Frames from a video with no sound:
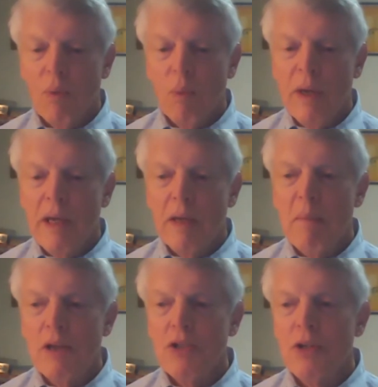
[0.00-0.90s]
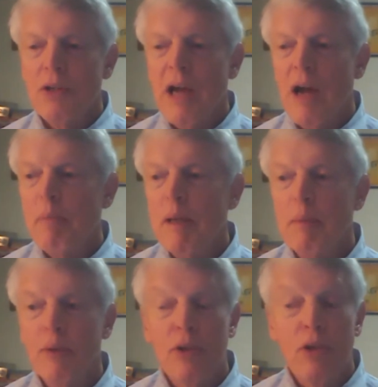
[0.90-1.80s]
we can measure how
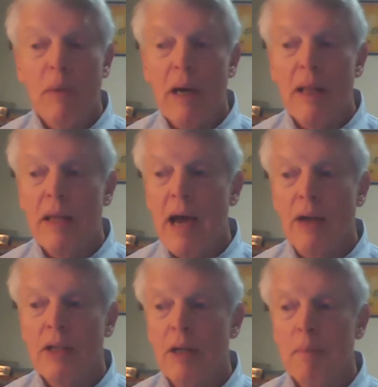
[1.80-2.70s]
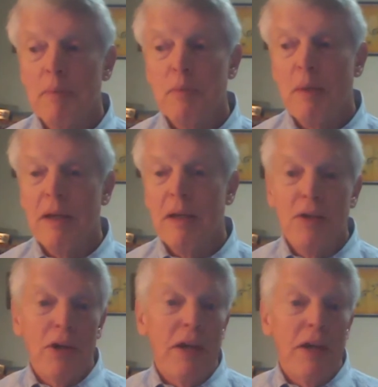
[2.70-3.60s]
people do by the outcomes, but in
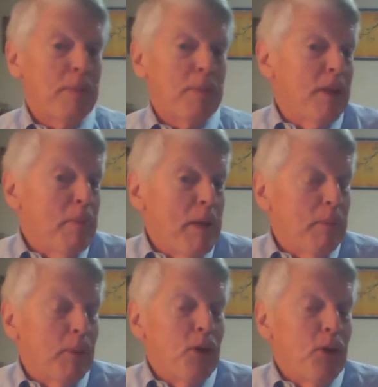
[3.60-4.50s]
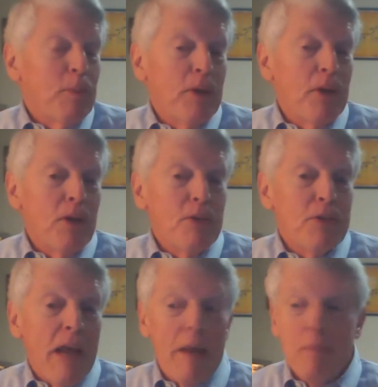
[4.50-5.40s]
your case, by the people you produce.
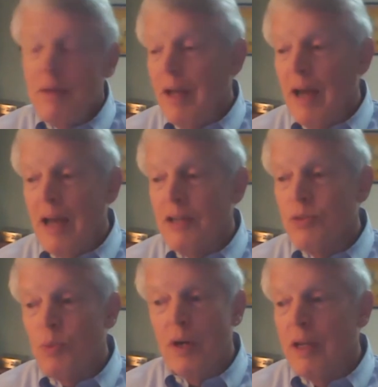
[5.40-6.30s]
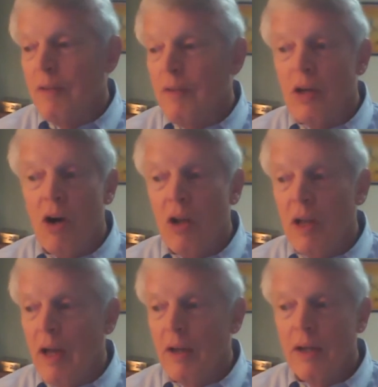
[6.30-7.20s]
And I just want to give a call
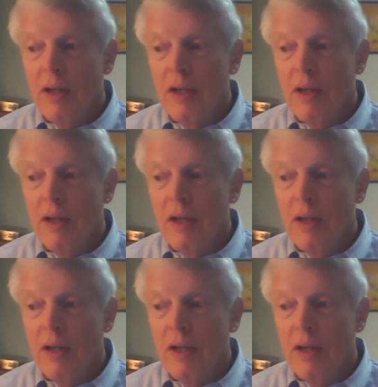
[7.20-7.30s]
out.